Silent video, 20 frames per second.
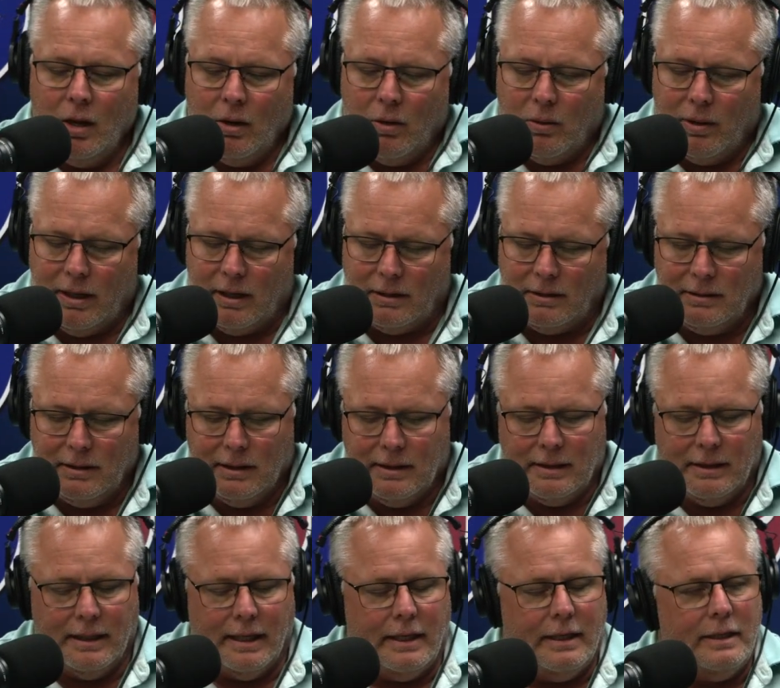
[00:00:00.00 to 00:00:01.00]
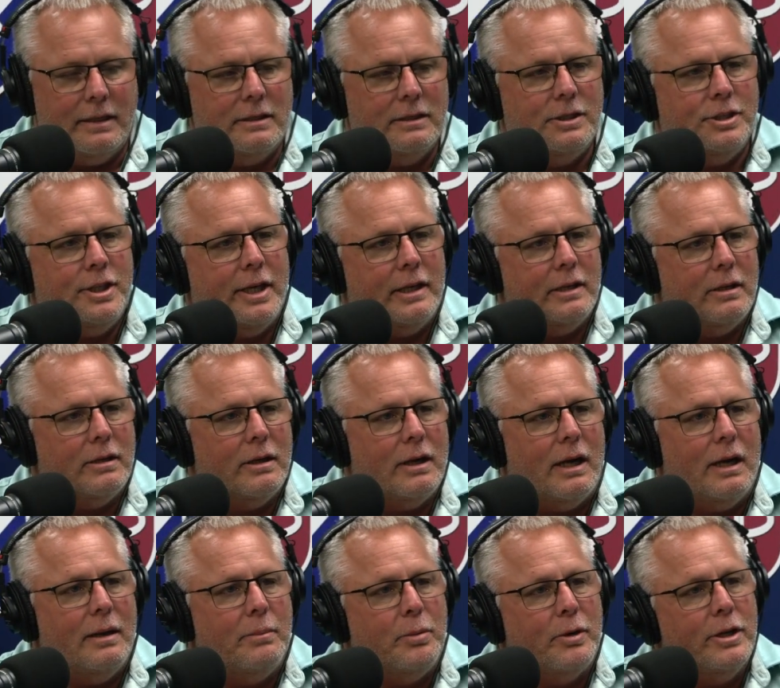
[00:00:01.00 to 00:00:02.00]
Well, Lena, Chandler,
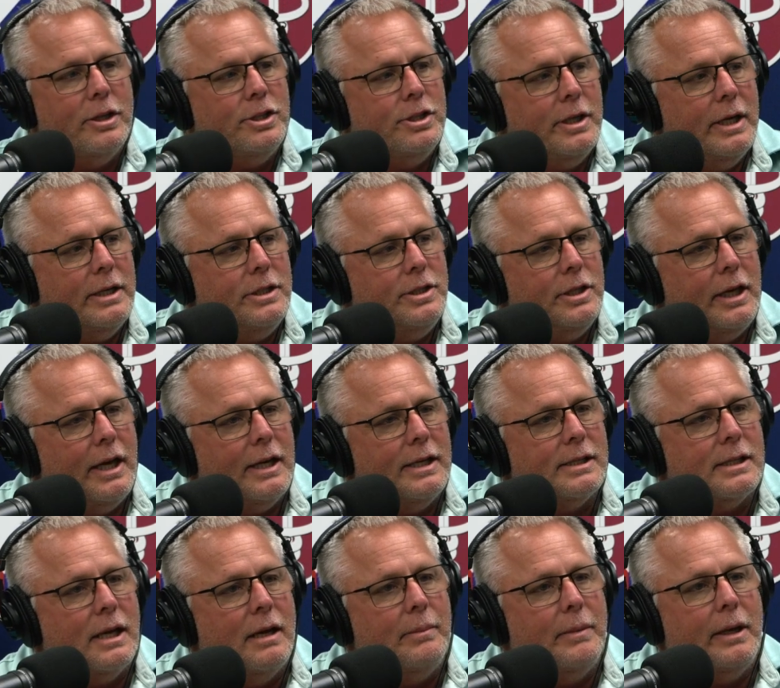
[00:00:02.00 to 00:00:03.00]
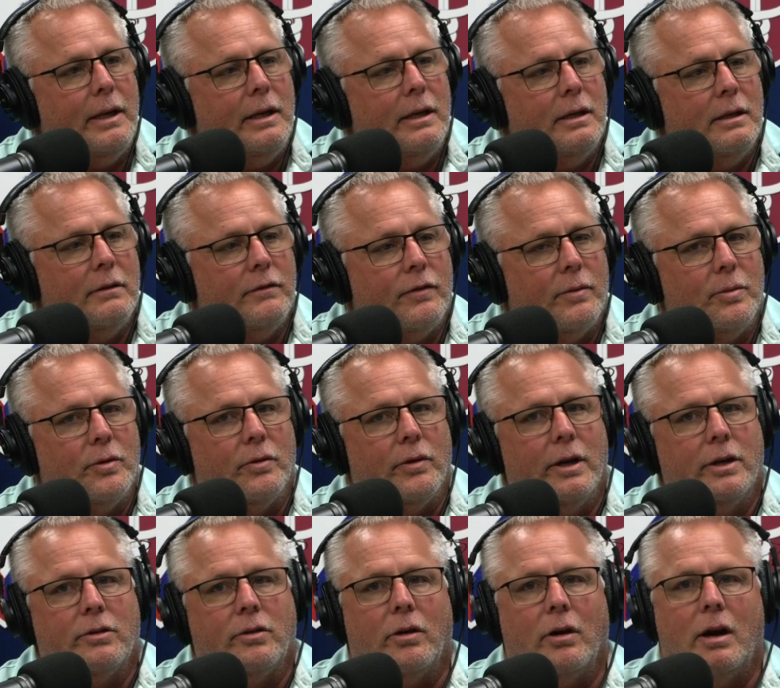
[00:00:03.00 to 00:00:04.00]
I appreciate you guys coming in from the
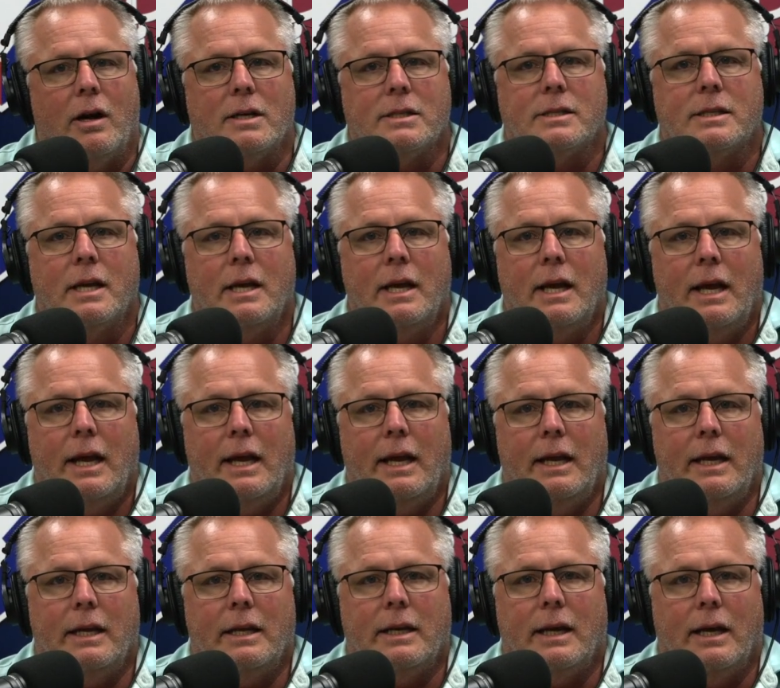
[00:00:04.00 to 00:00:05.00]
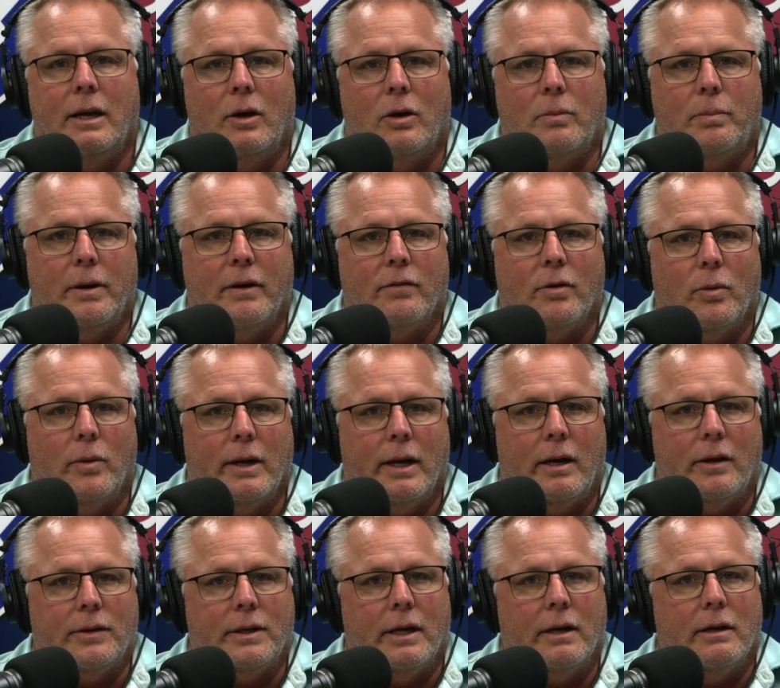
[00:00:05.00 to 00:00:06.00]
Red Cross, and I hope everyone
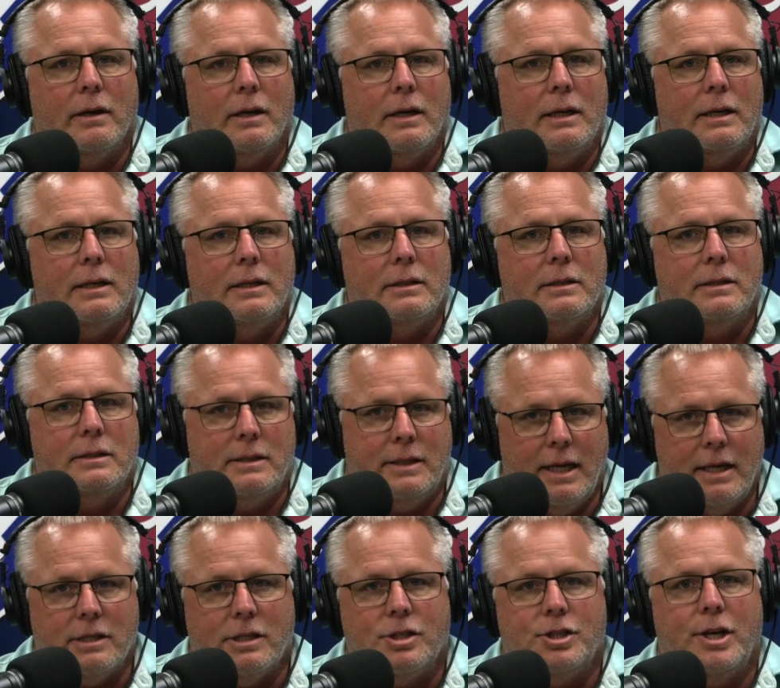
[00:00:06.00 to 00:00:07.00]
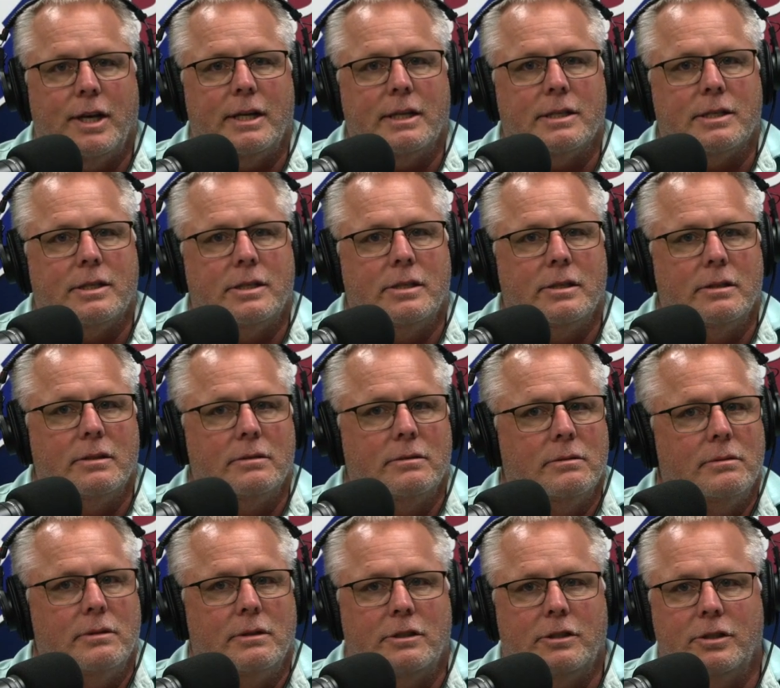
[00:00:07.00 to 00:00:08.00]
out there uh, takes a chance
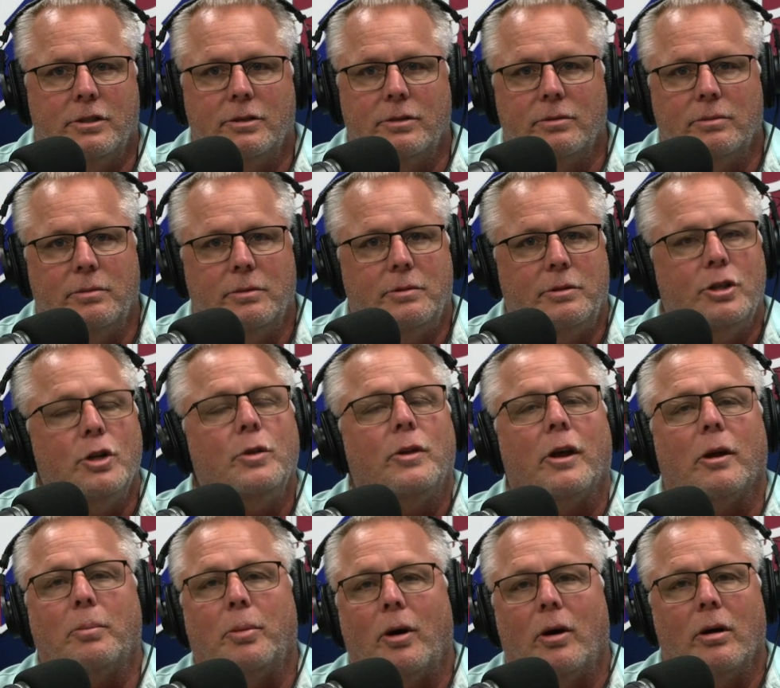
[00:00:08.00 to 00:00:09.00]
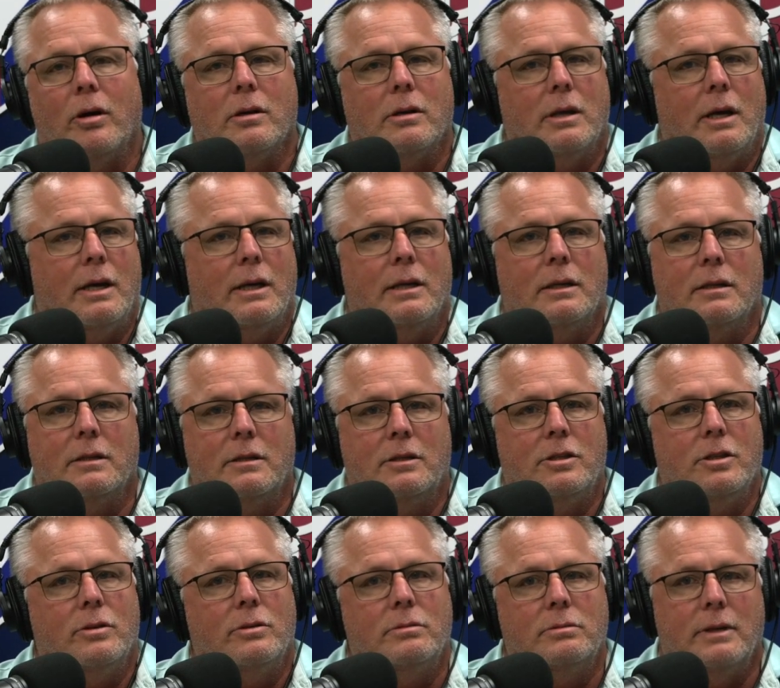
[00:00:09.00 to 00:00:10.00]
to to do their part. Uh,
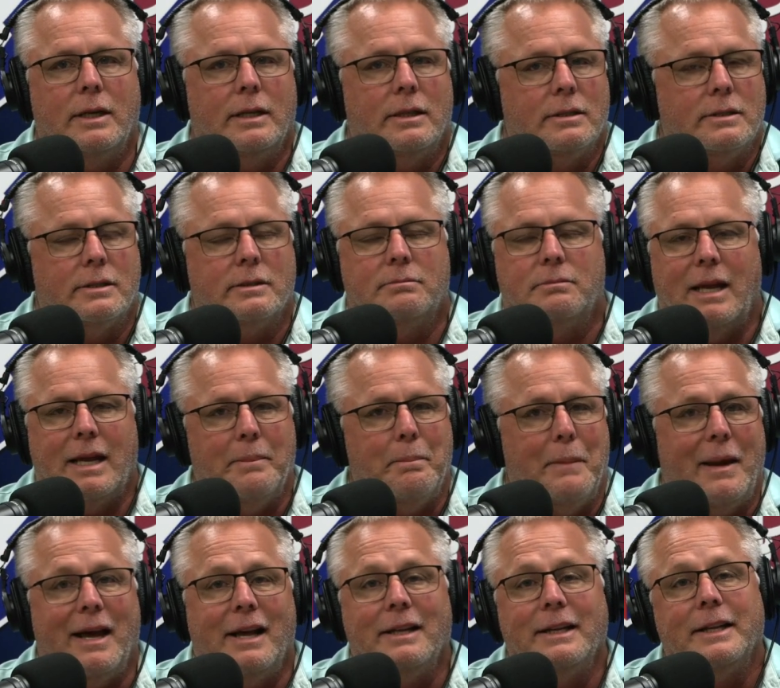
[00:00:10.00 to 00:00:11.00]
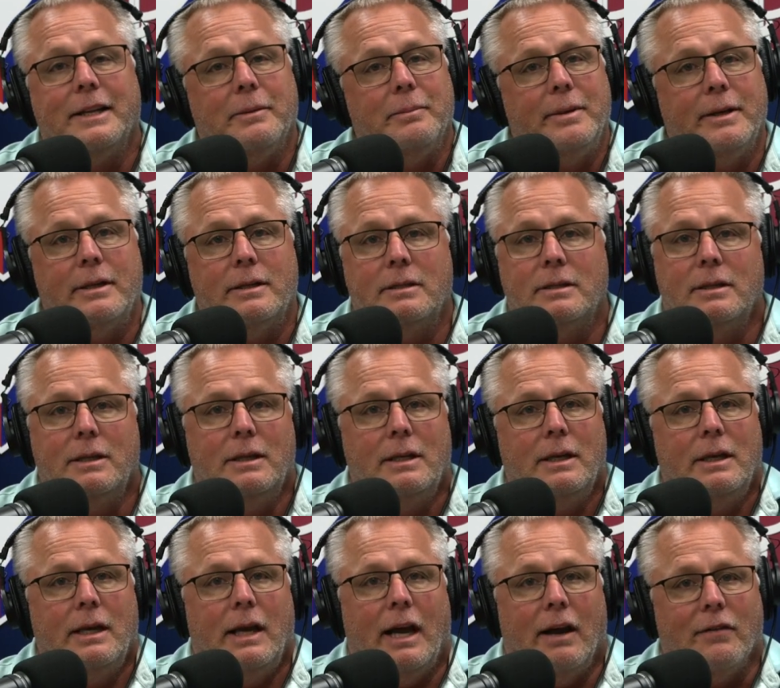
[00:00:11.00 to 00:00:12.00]
do a, a, little bit,
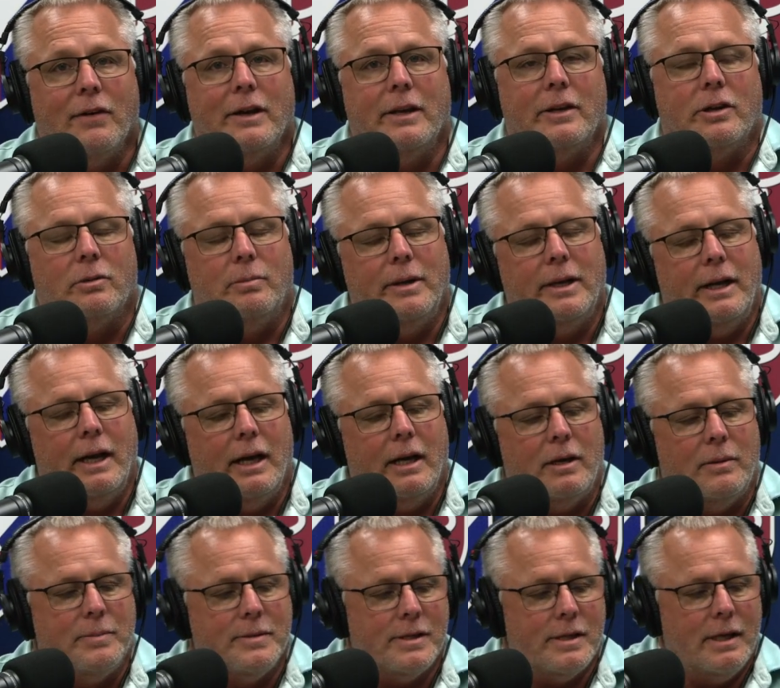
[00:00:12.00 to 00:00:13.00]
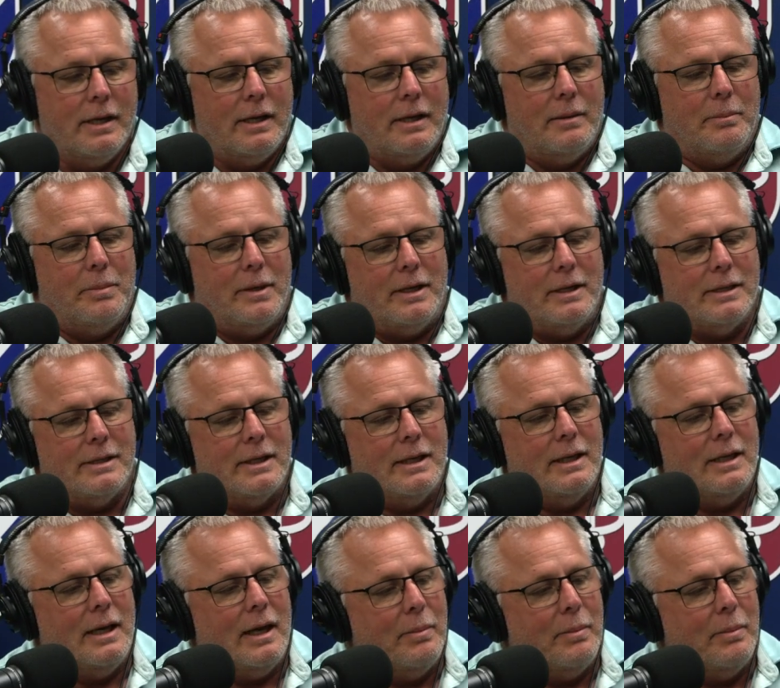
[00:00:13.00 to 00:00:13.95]
every little bit helps. But uh, I